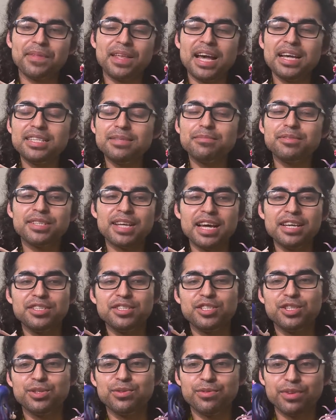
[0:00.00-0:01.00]
has some size
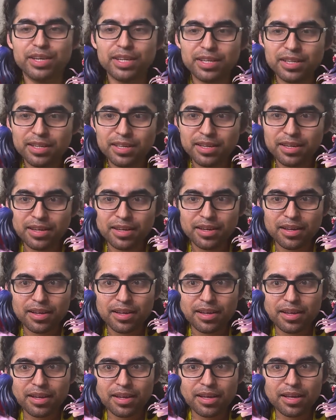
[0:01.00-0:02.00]
to it.
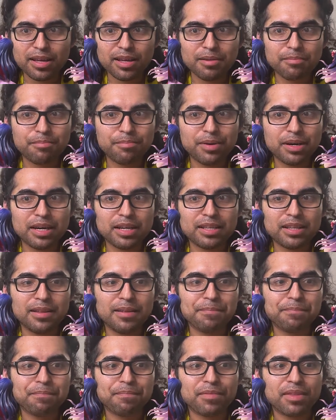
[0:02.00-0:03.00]
But
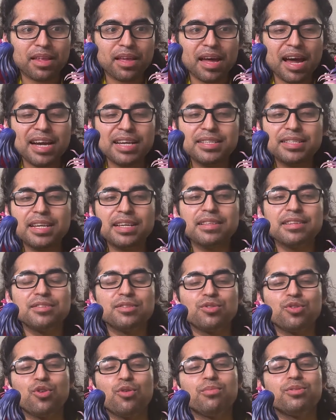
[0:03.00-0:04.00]
I think the
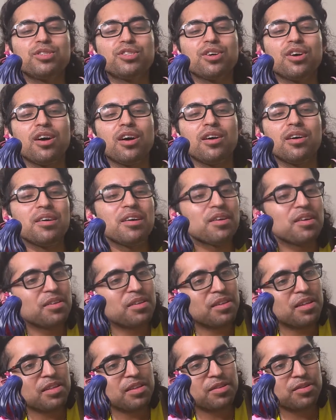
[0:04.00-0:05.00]
sculpt
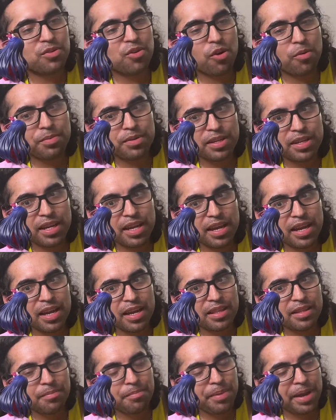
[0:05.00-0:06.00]

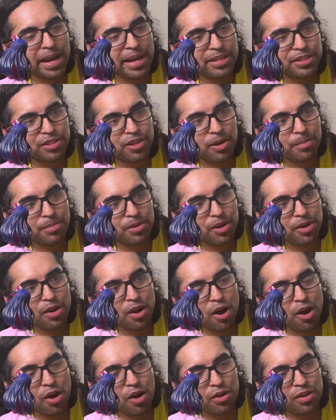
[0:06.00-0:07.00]
and the paint job done
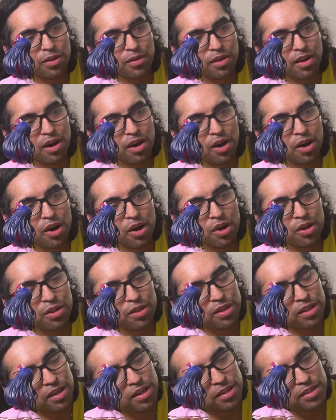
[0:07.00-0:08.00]
on
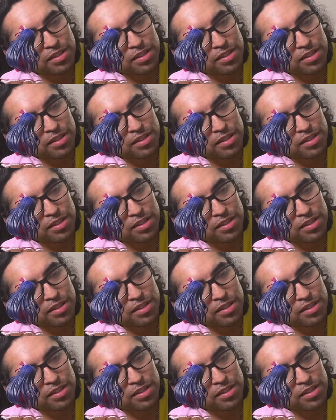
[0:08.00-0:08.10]
the